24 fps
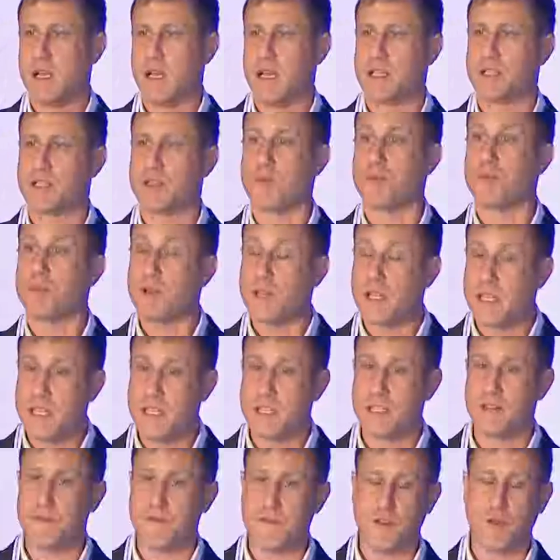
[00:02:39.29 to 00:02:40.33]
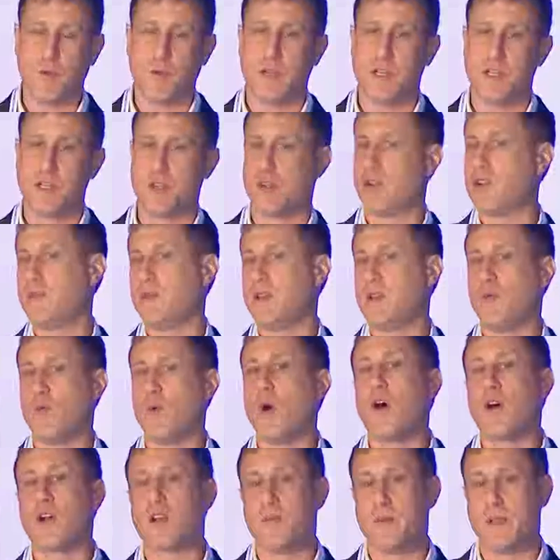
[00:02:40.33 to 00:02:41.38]
So please, if you would, join me in
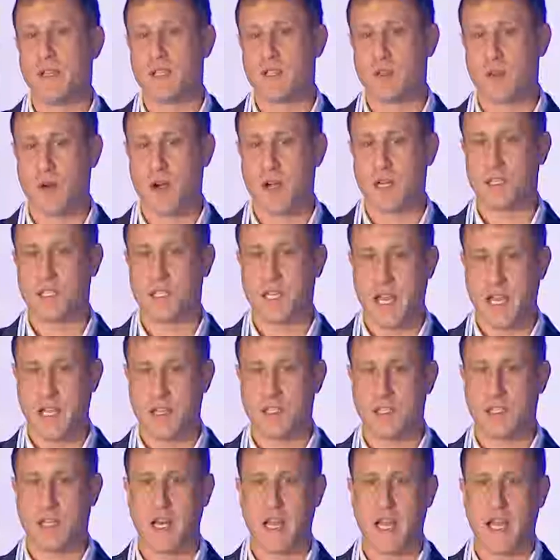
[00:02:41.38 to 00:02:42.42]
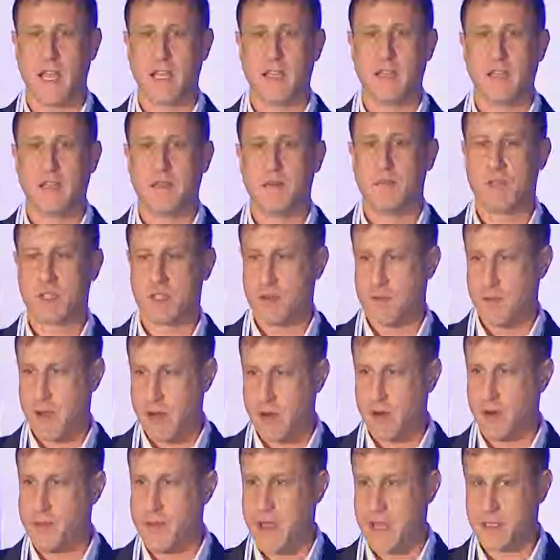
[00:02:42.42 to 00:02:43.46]
welcoming to our stage today, Mr.
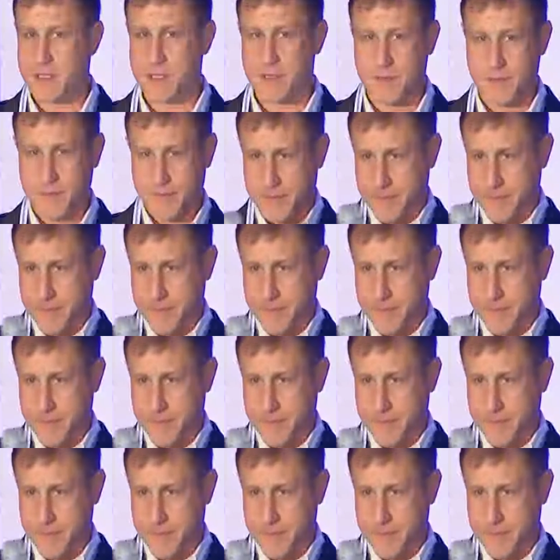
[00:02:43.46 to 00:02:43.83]
Michael Mays.